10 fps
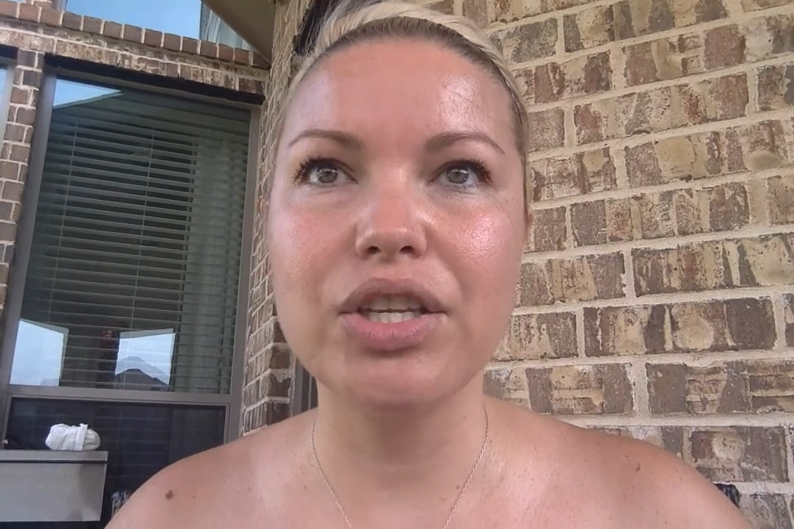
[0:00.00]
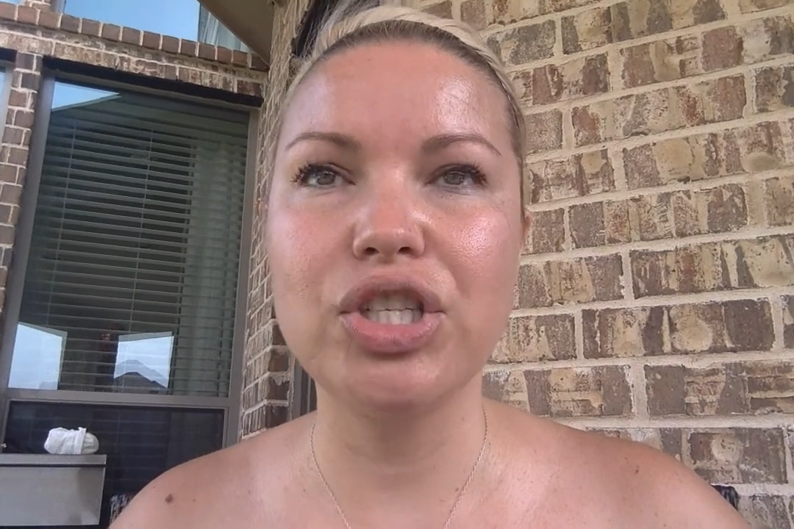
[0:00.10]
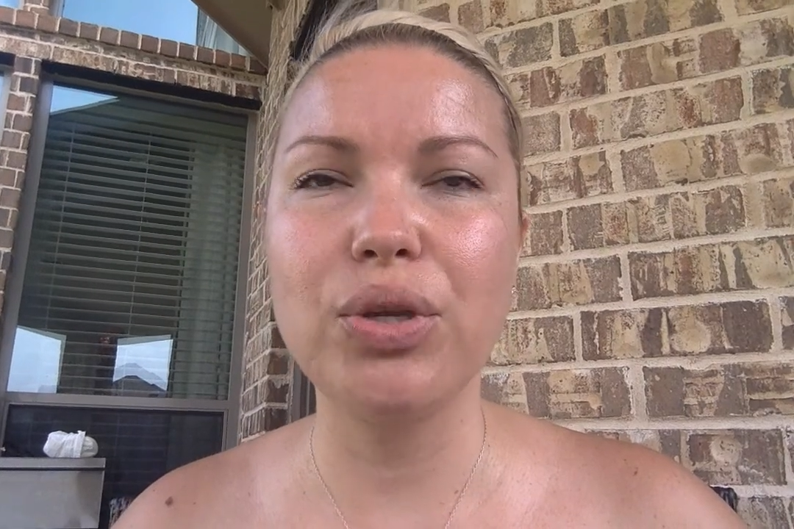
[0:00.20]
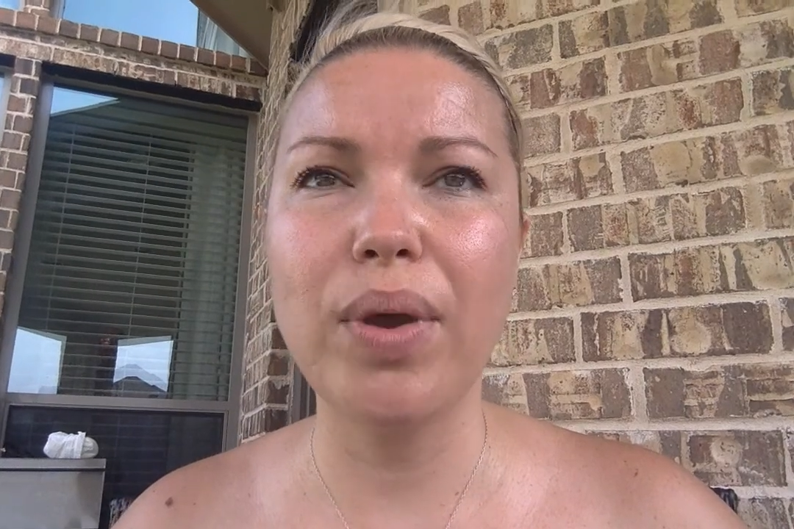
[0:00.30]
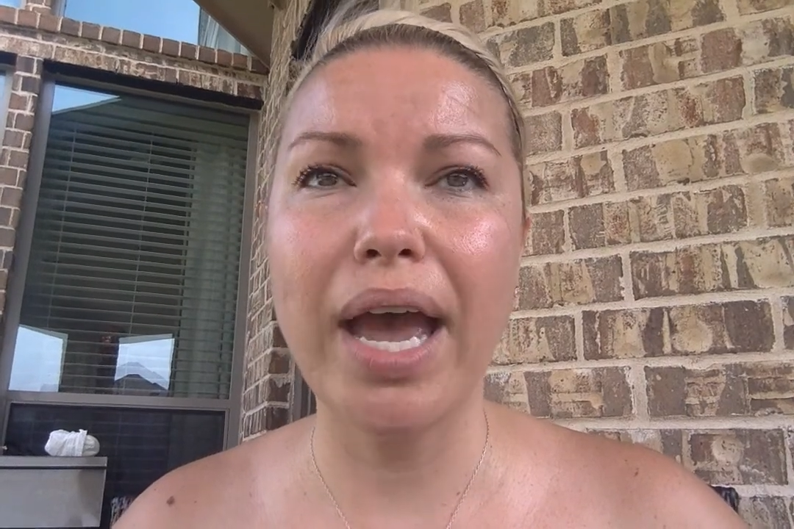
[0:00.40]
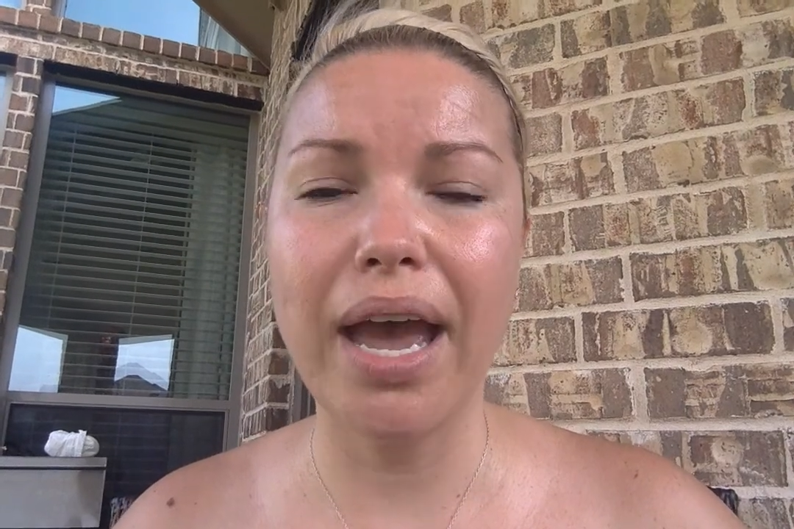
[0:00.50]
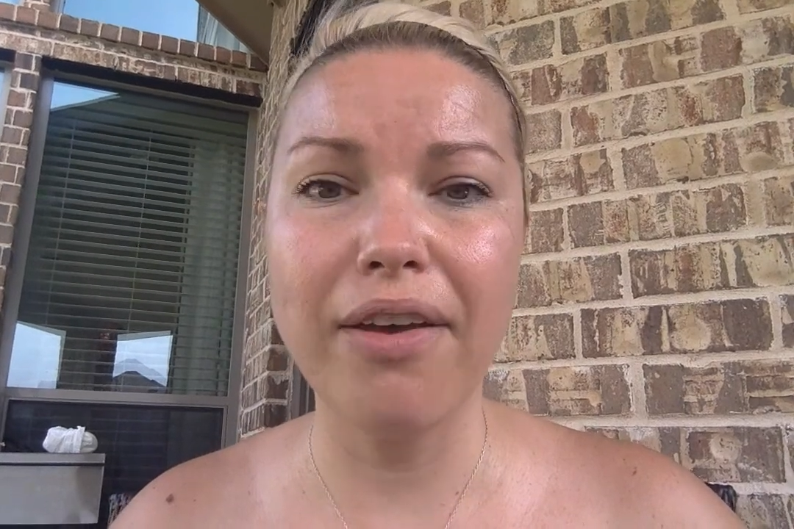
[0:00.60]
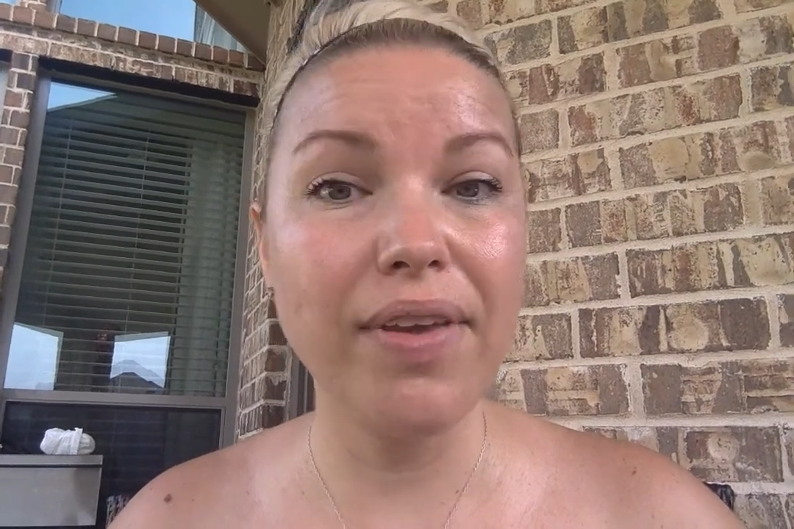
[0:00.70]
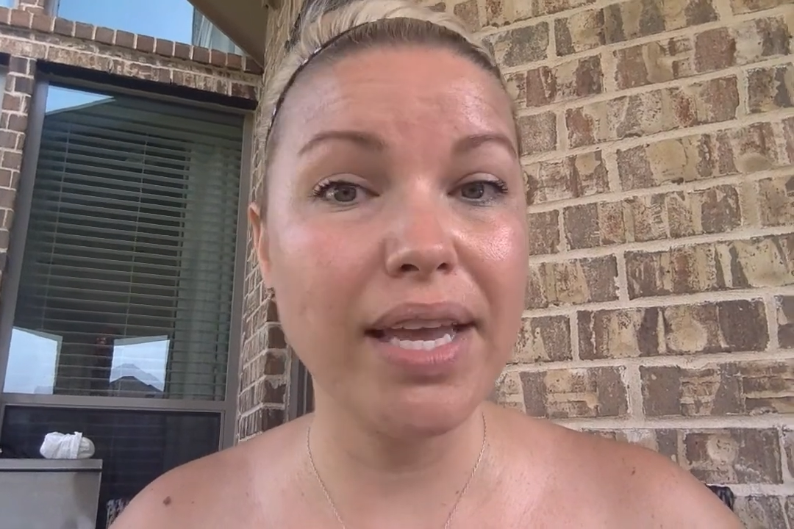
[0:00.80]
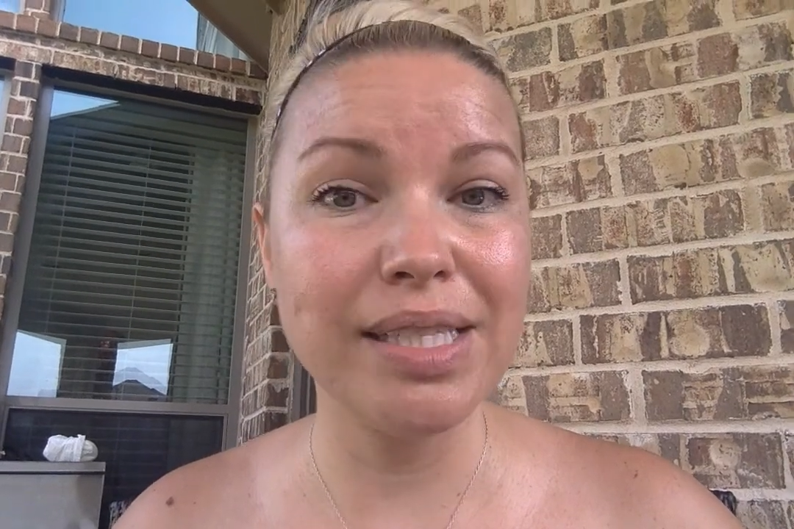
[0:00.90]
to
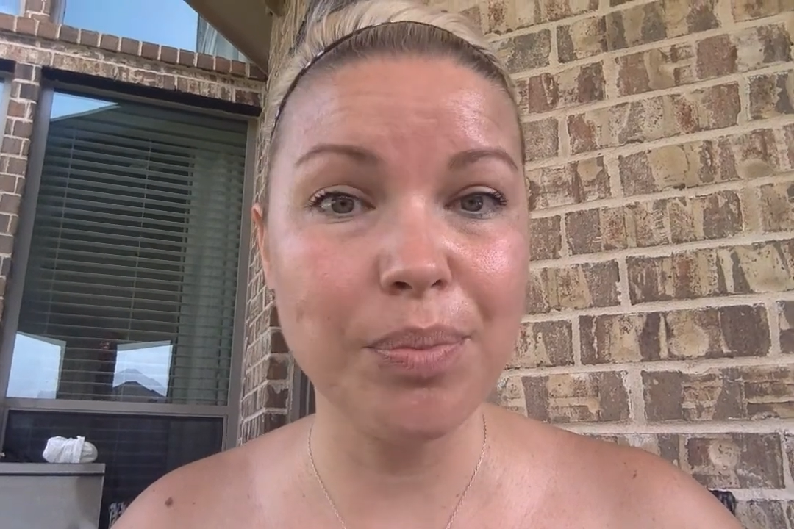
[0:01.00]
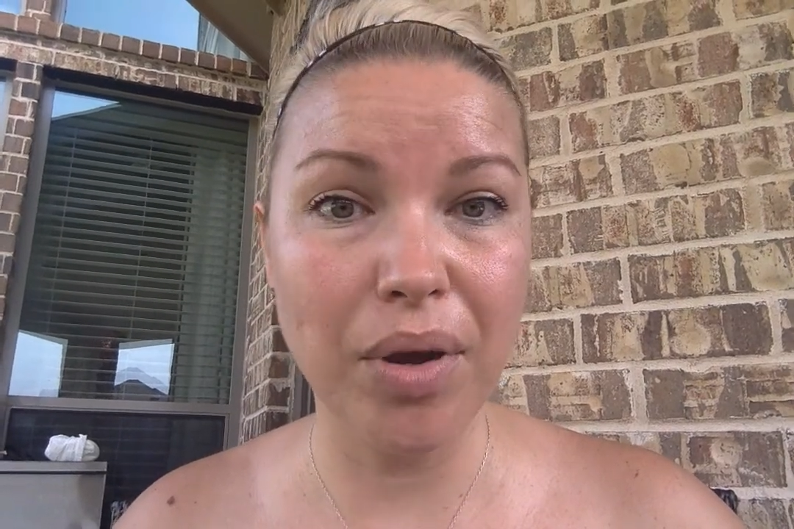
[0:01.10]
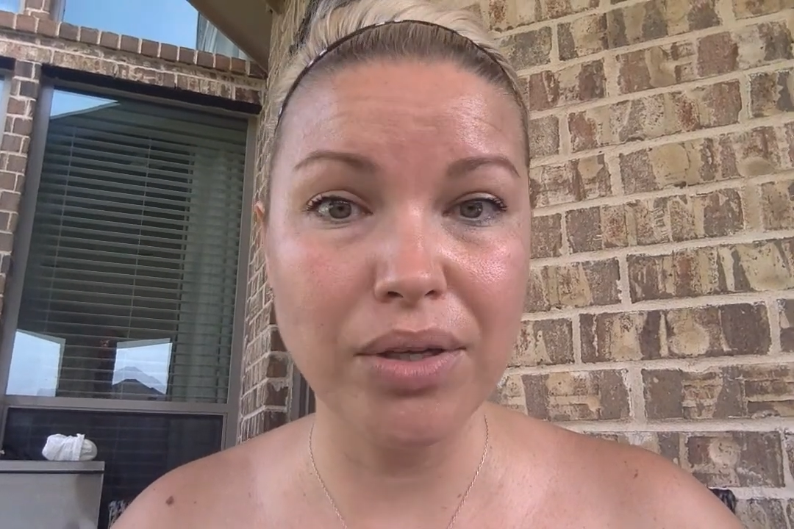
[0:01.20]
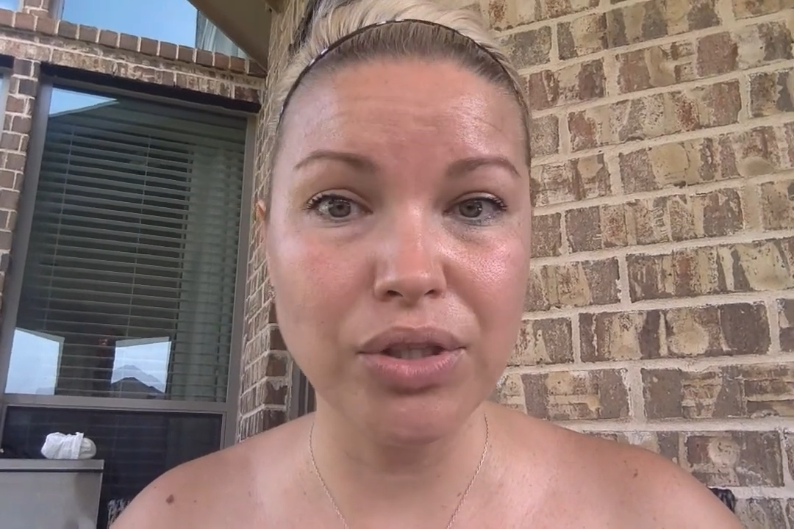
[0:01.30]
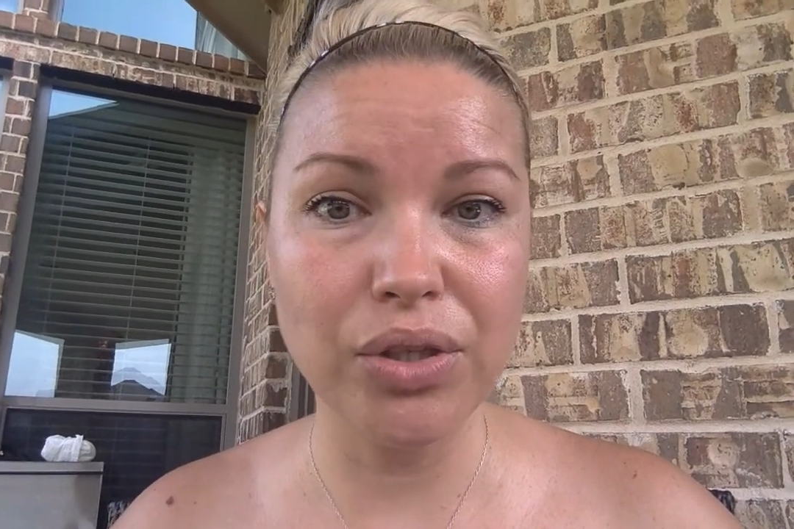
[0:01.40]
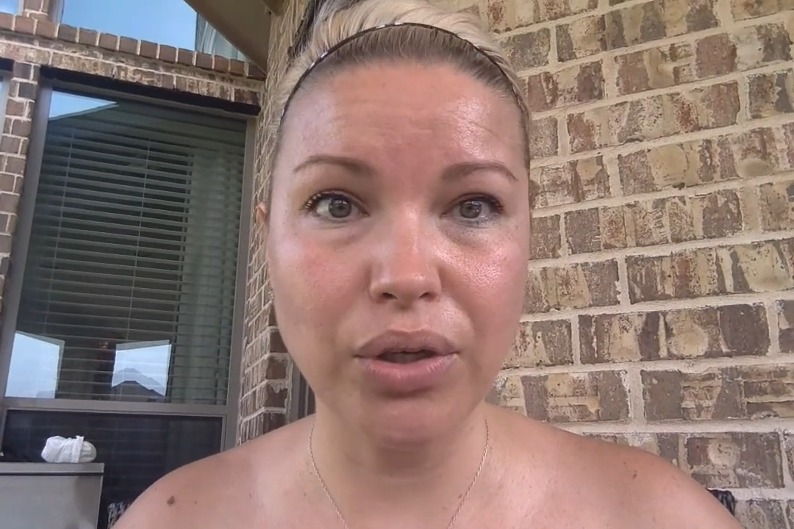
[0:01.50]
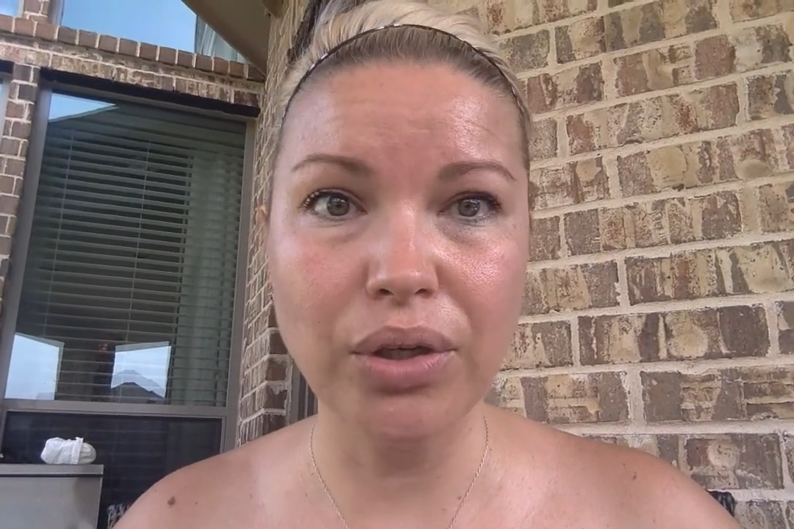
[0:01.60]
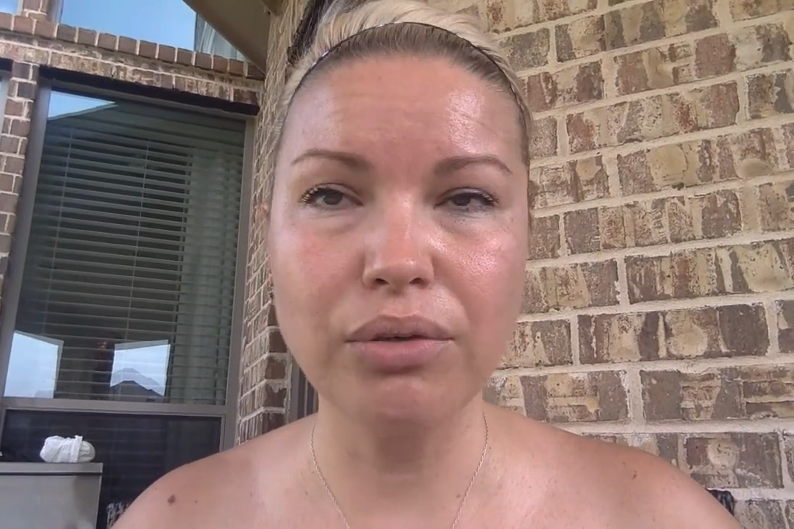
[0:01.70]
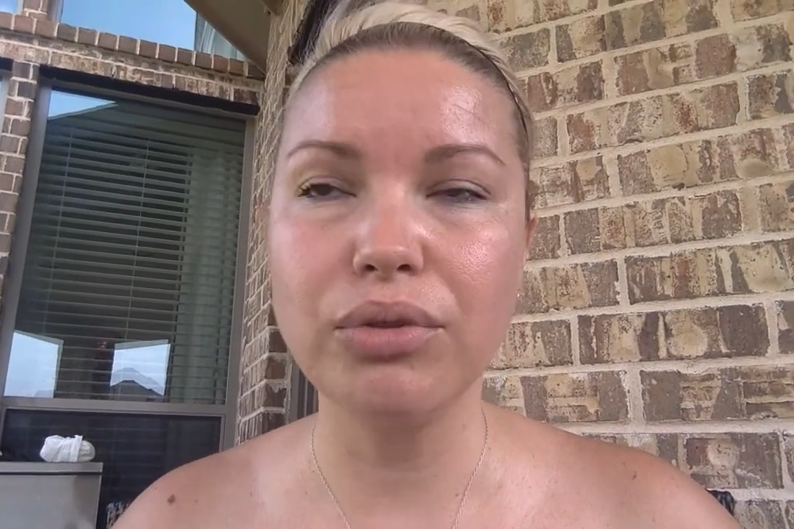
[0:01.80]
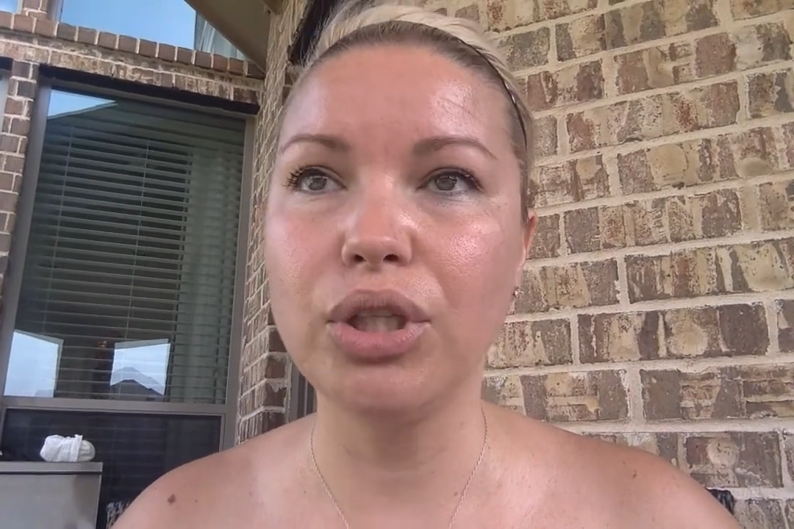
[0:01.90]
have a sponsor,